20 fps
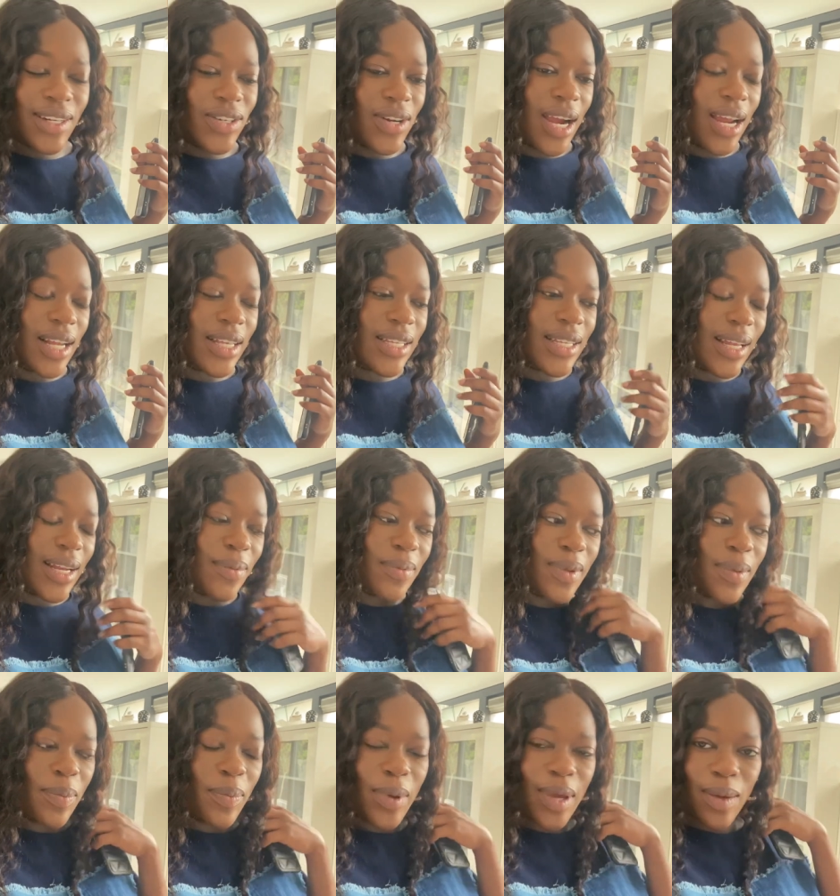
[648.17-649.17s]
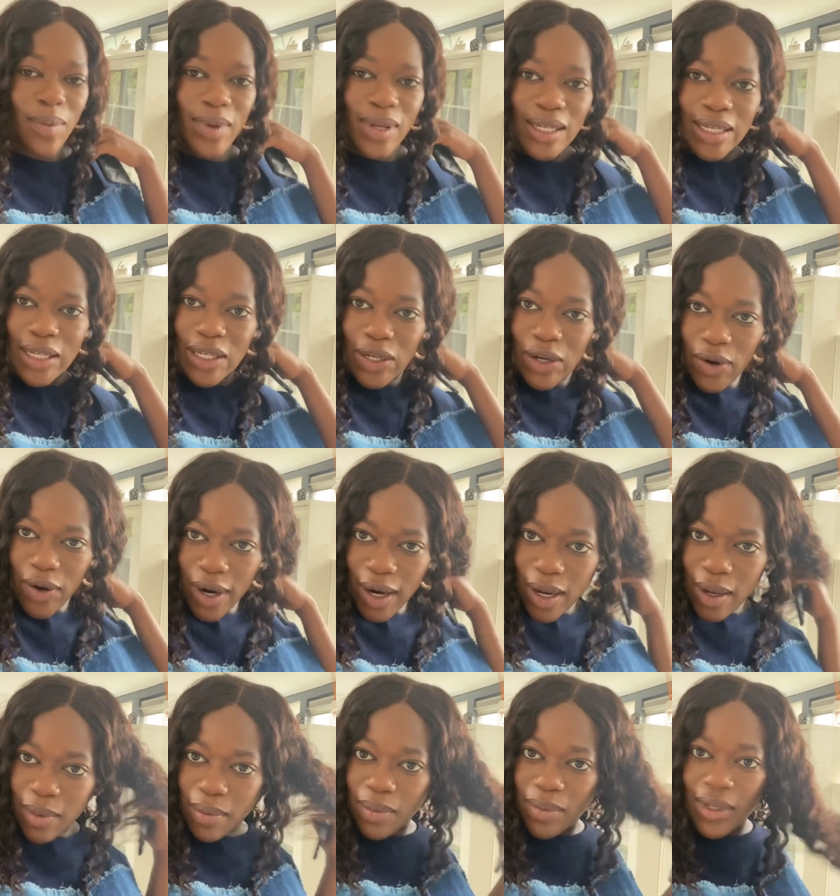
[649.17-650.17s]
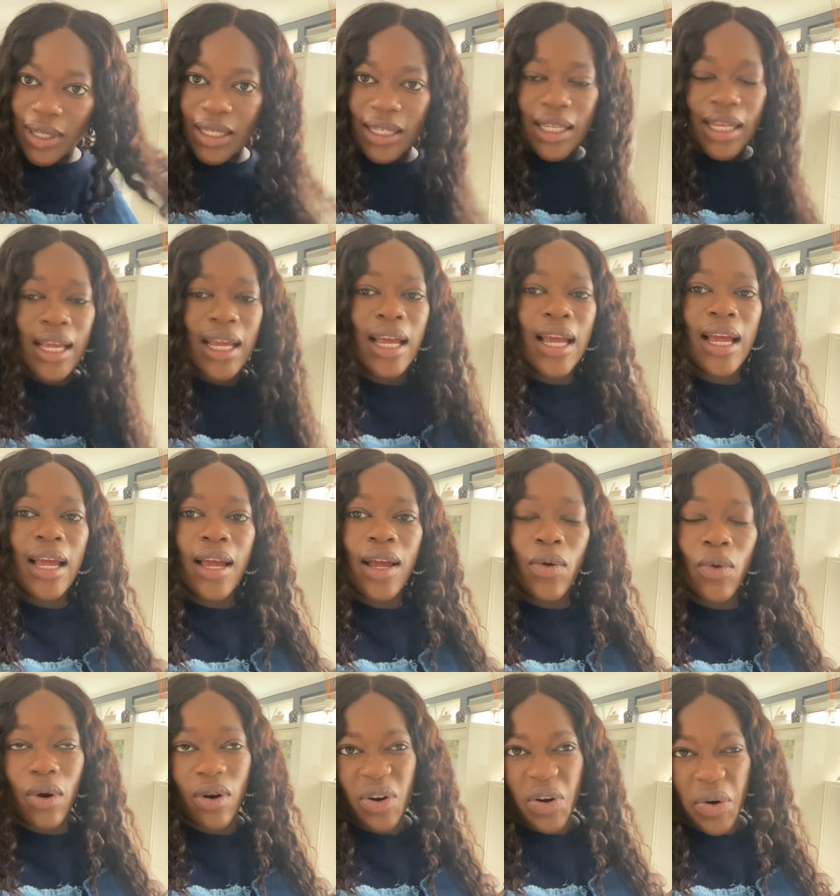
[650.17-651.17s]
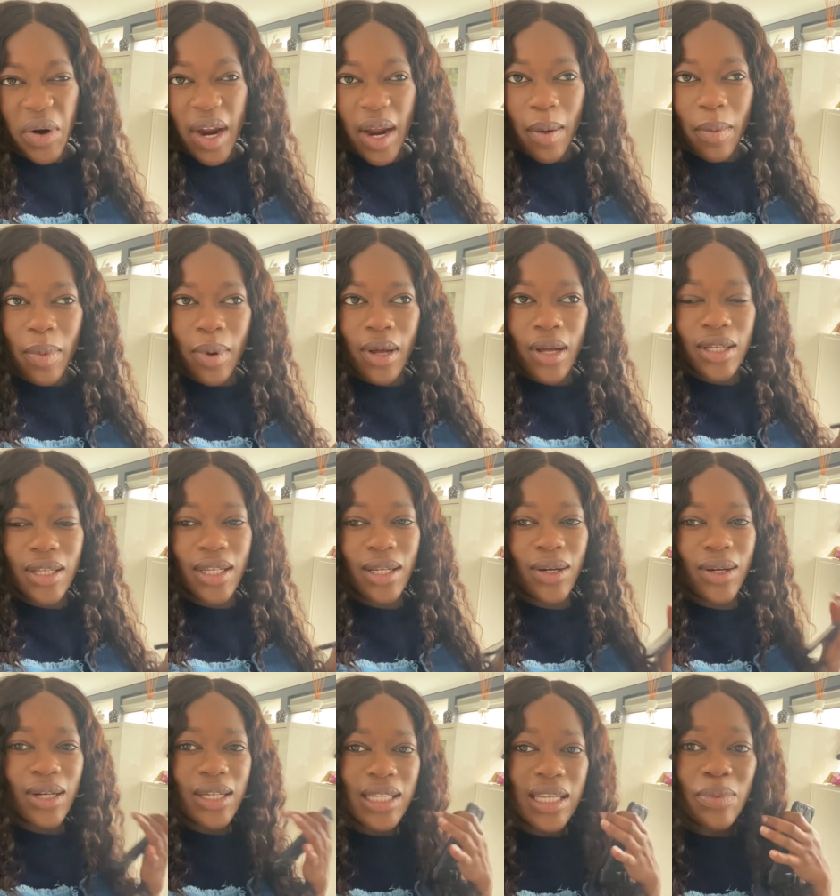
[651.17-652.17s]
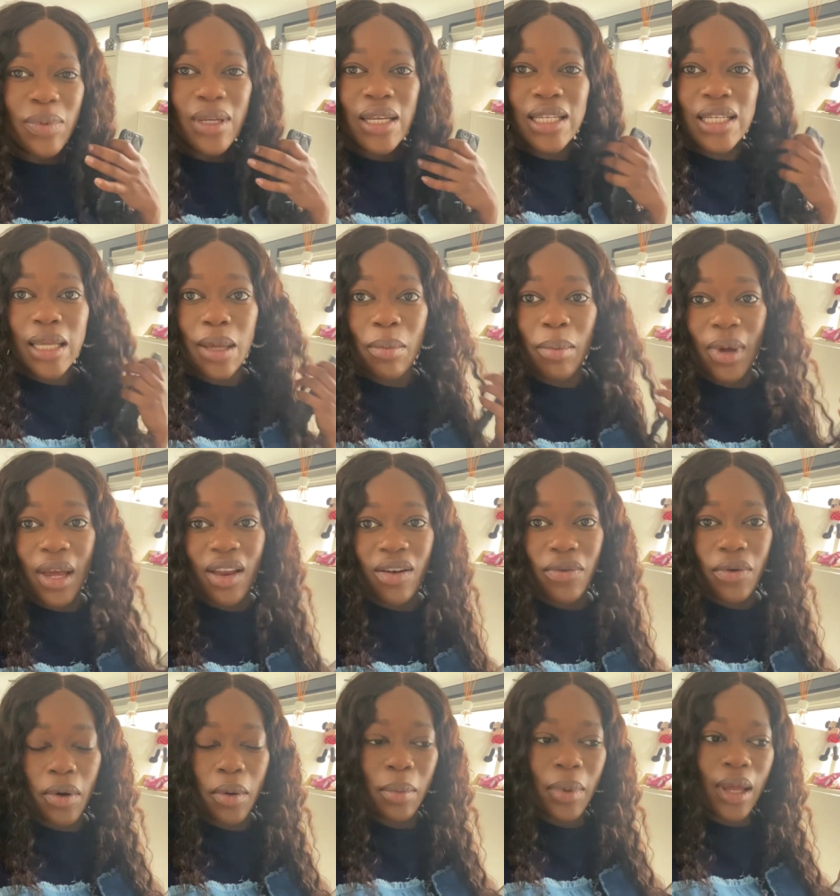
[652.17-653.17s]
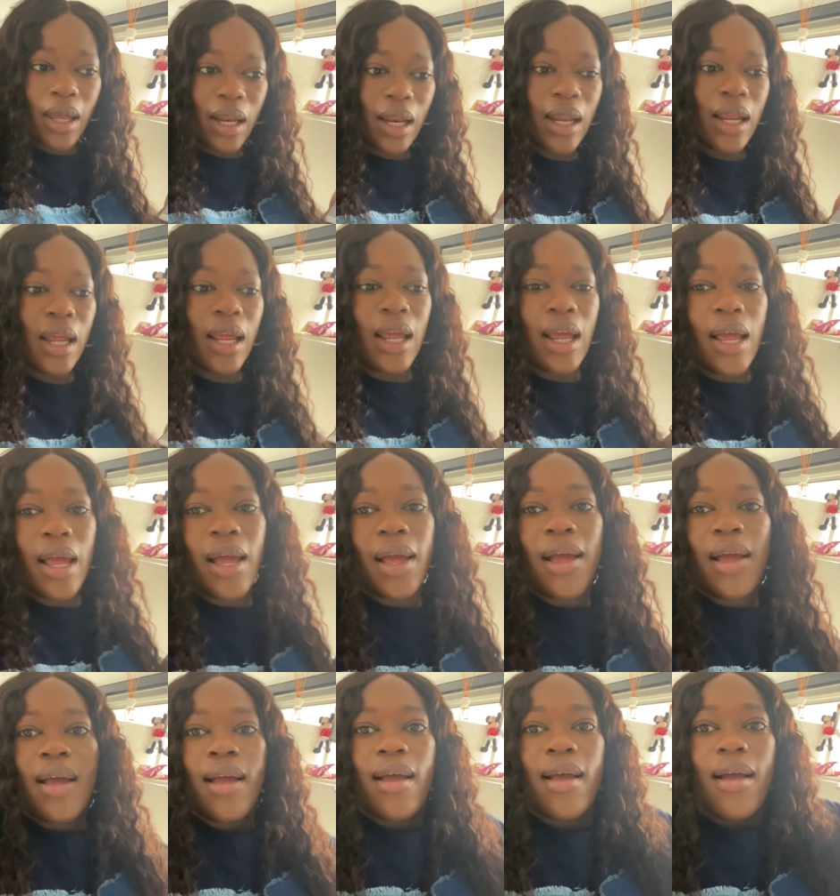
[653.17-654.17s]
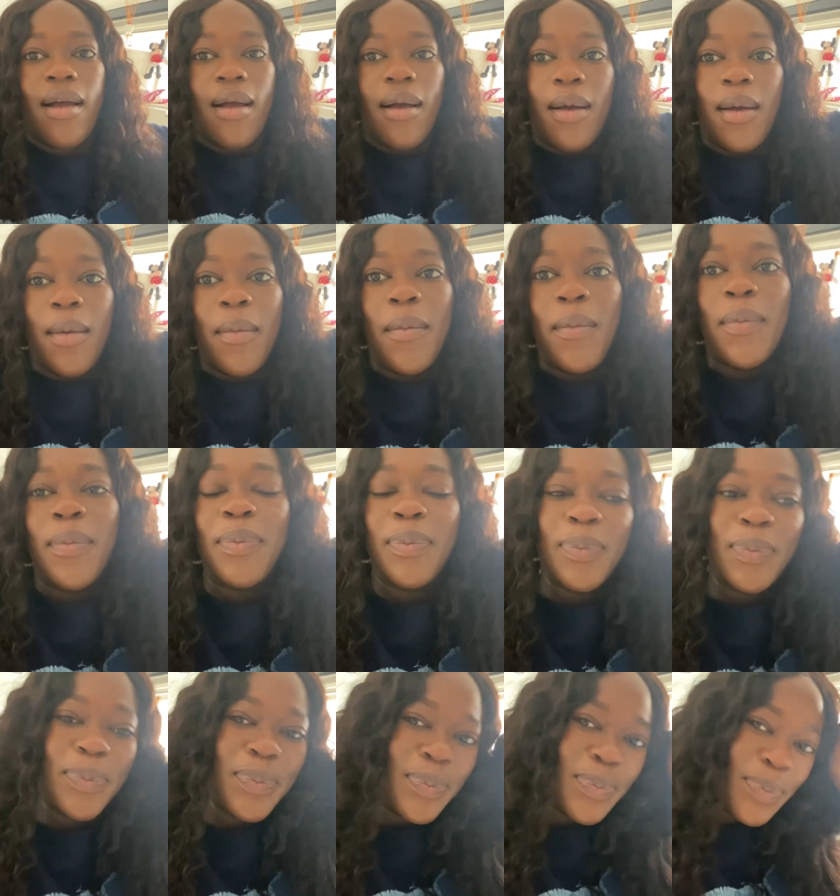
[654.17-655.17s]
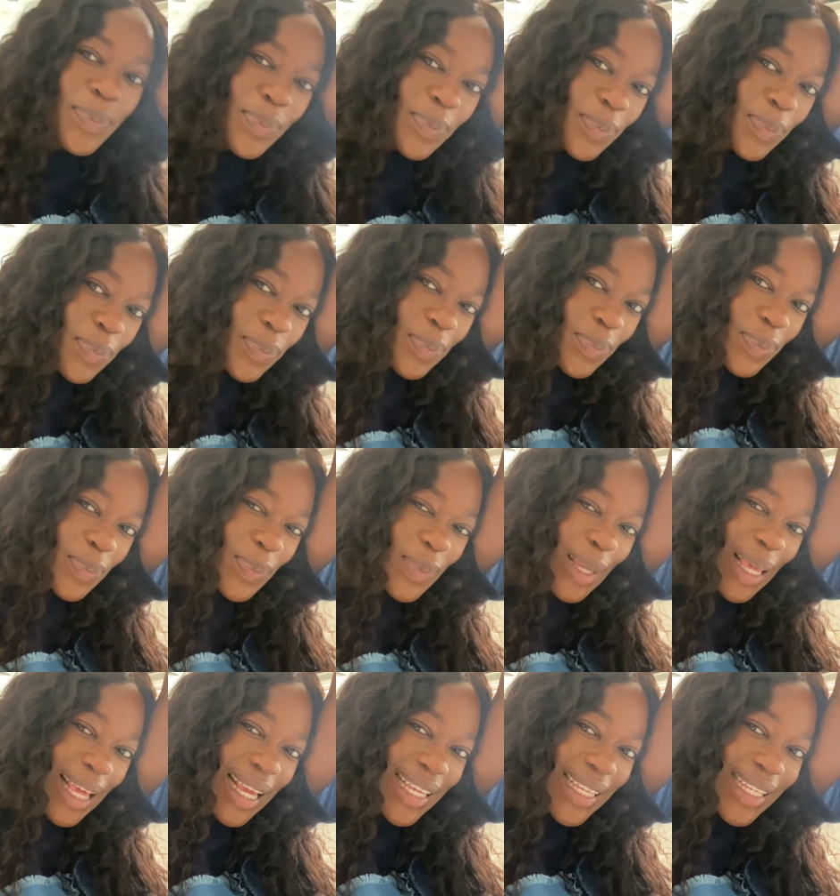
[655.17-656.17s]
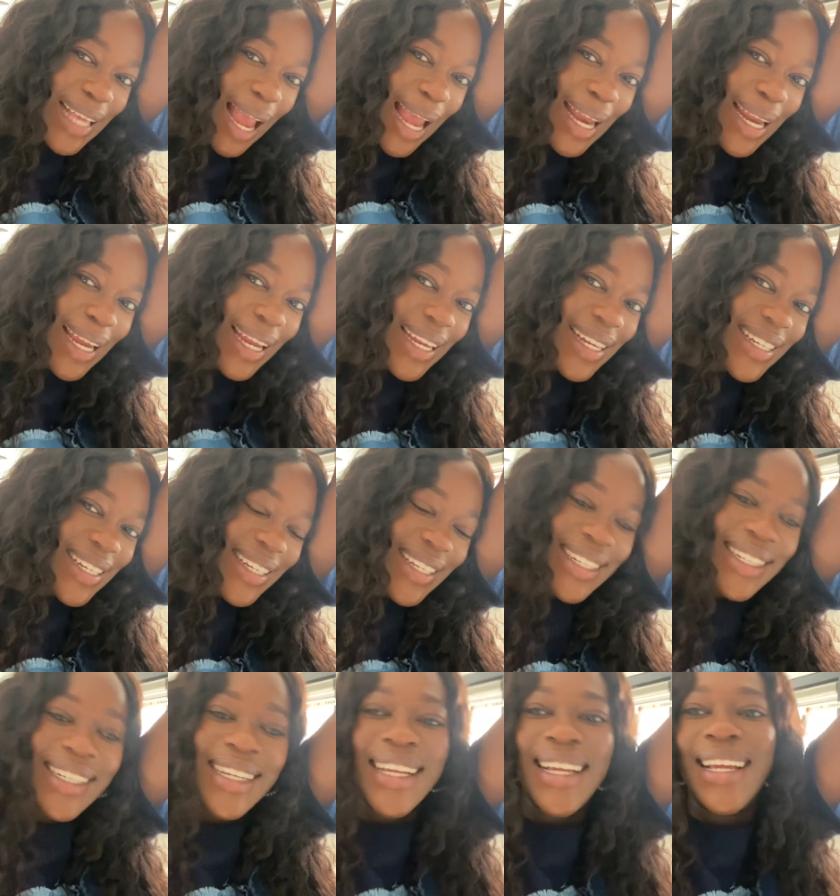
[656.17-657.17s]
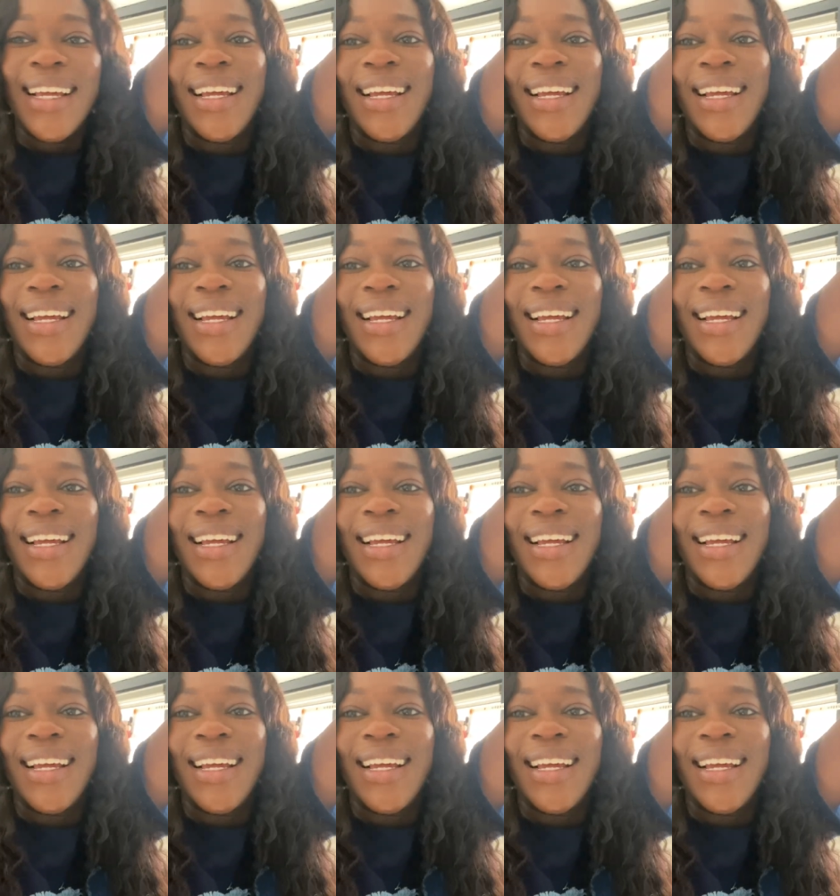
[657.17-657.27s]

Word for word: trying to set up the baby cribs. Well, crib, because they're going to sleep in the same bed for a bit. Yeah. Um, so excited. It's